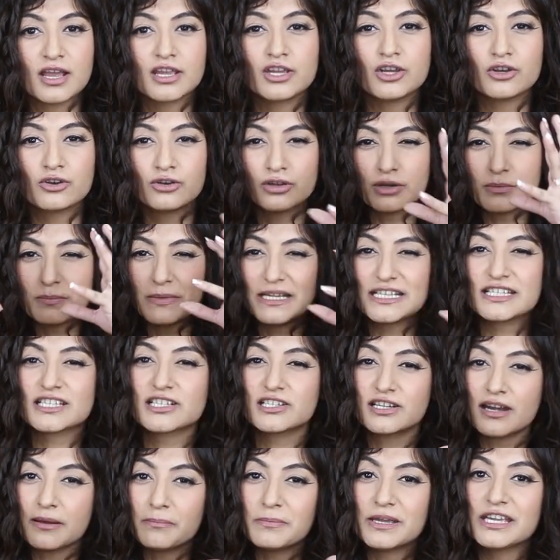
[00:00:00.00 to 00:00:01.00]
You're going to be
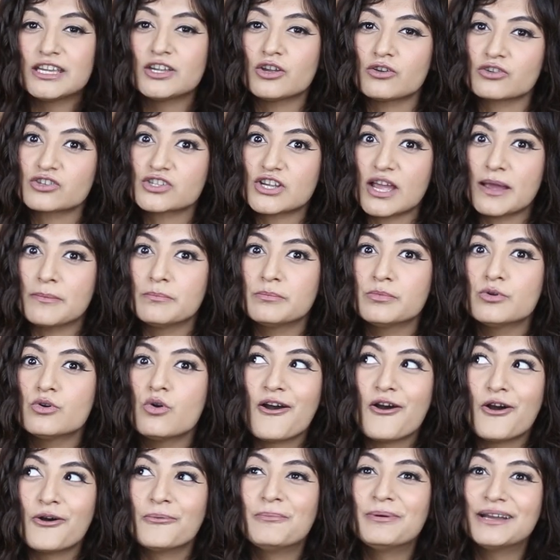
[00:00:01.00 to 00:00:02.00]
scrubbing your shampoo,
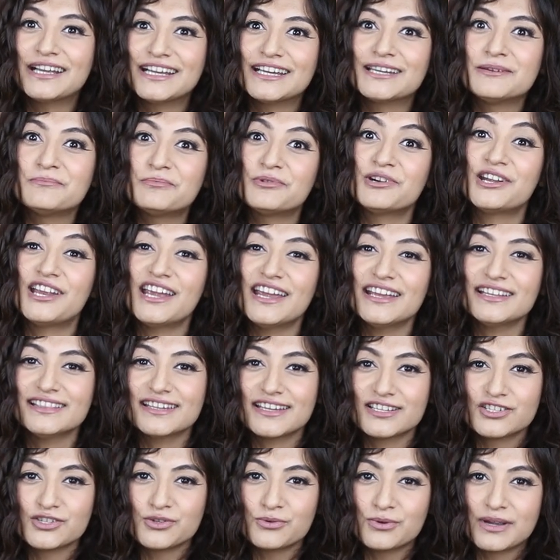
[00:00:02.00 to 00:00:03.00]
hoping and praying
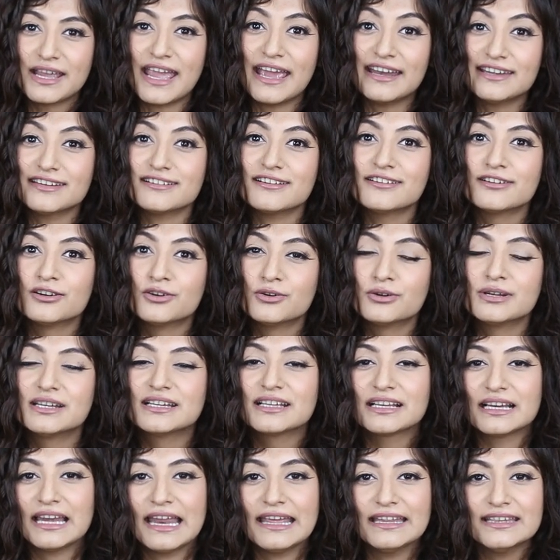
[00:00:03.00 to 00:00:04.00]
that you get a
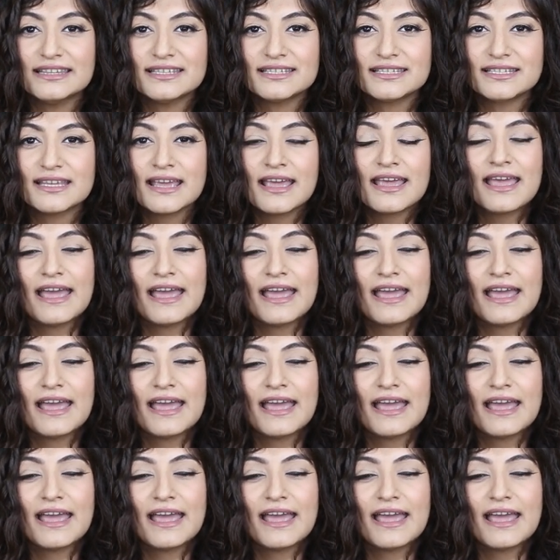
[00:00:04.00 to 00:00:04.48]
good cleanse,